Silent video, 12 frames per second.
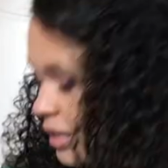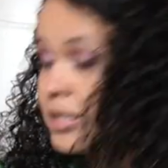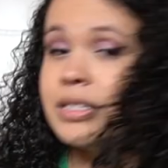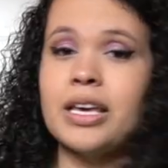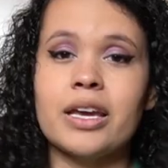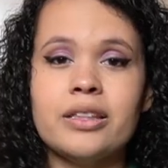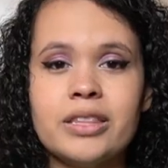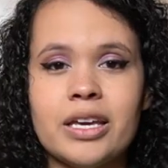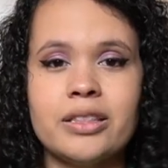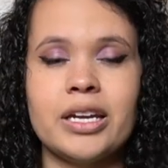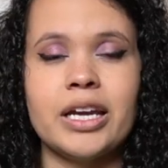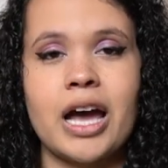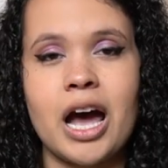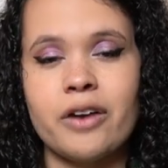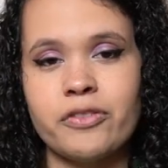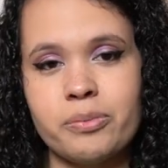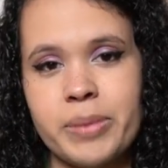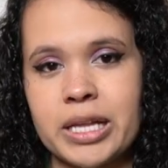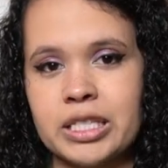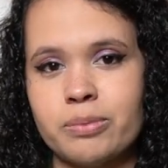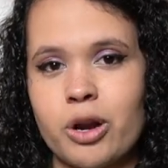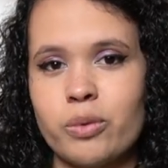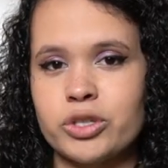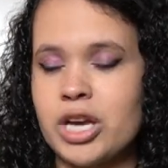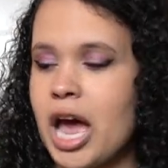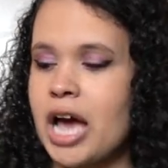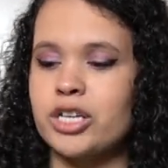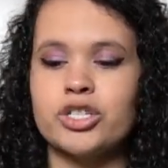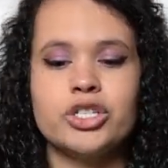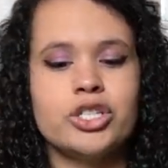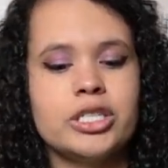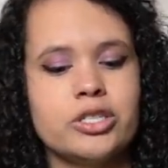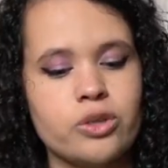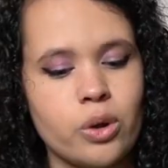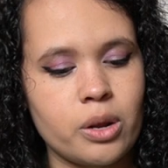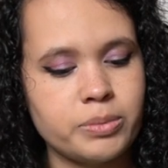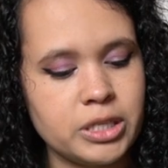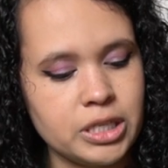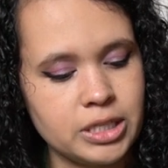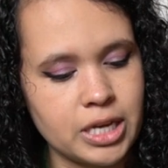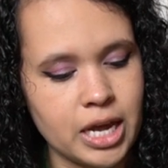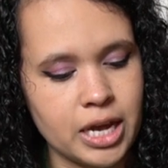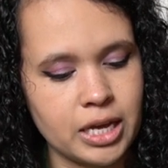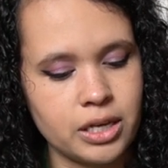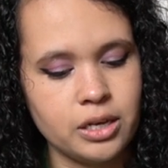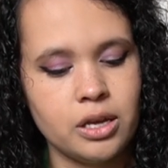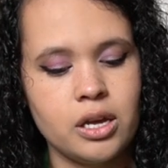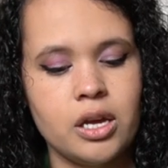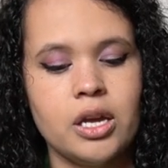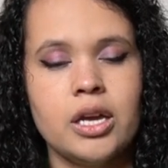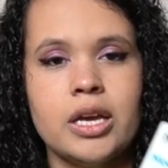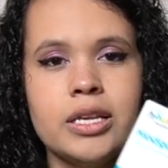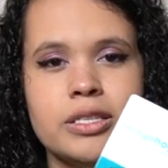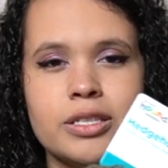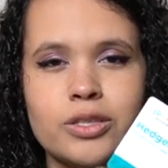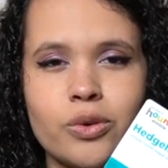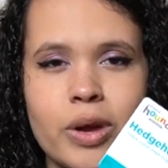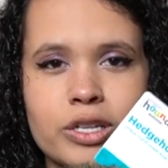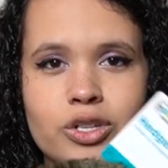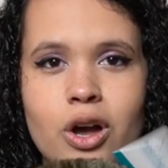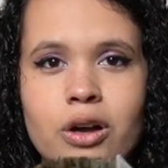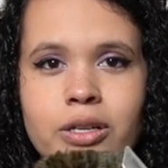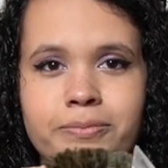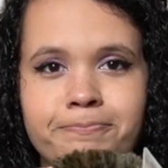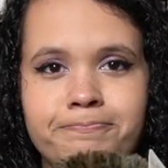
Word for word: Second thing that I got from PetSmart, which actually just showed up today, is this little hedgehog.